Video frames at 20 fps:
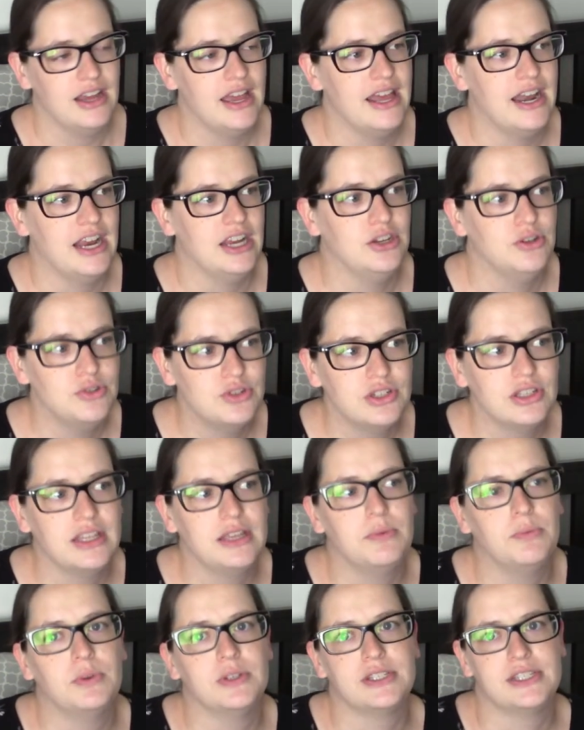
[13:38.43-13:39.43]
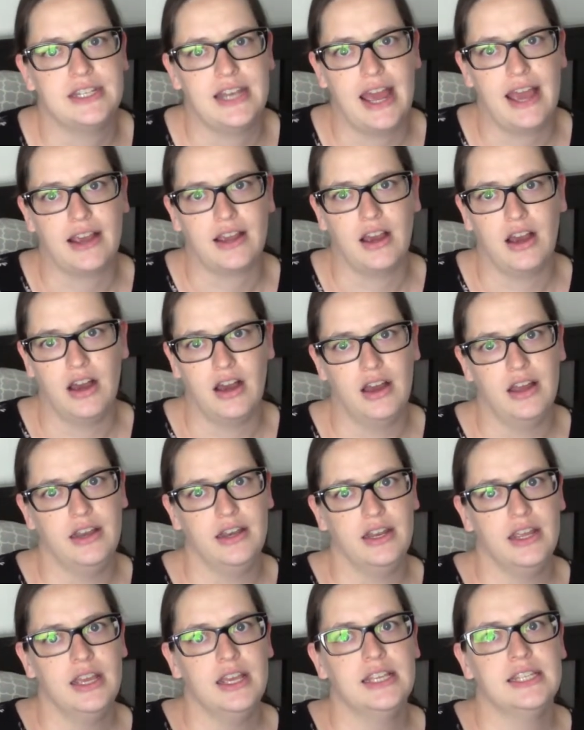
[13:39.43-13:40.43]
and I usually will snack
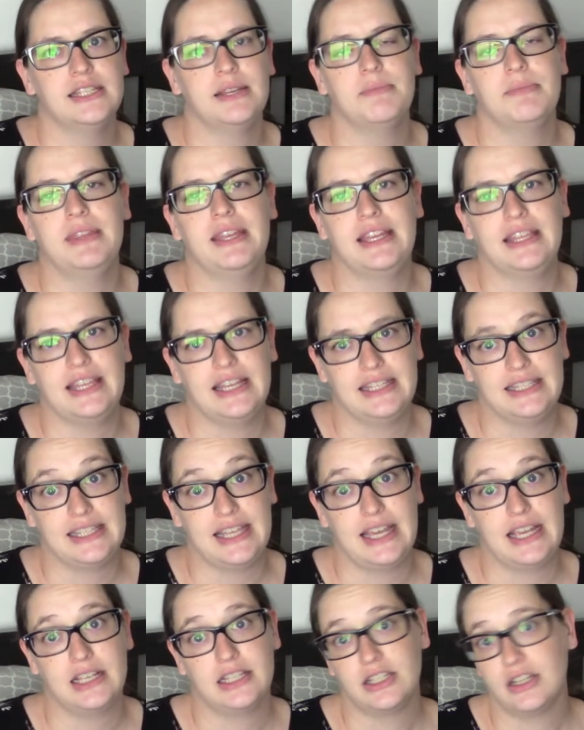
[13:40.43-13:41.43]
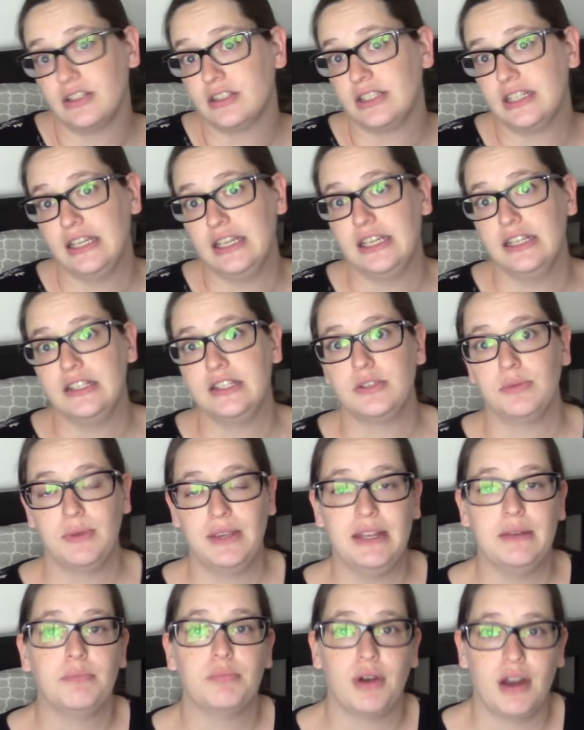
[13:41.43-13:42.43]
on something that's like salty,
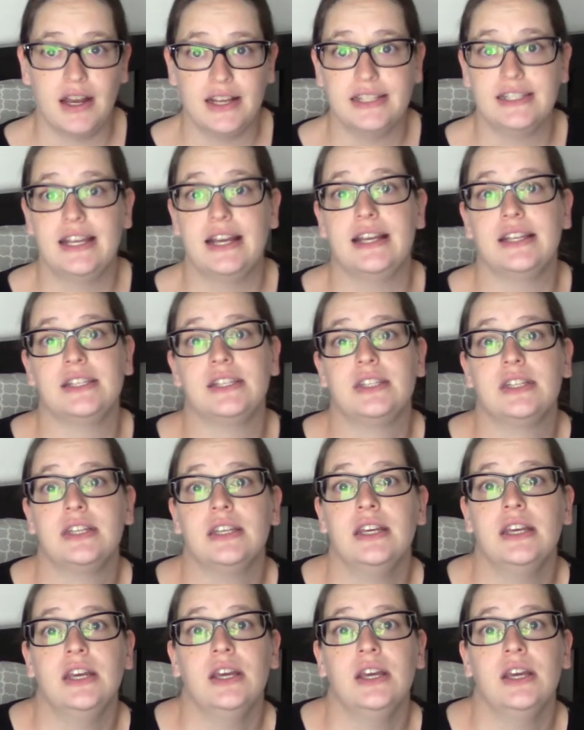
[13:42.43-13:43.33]
sweet, processed,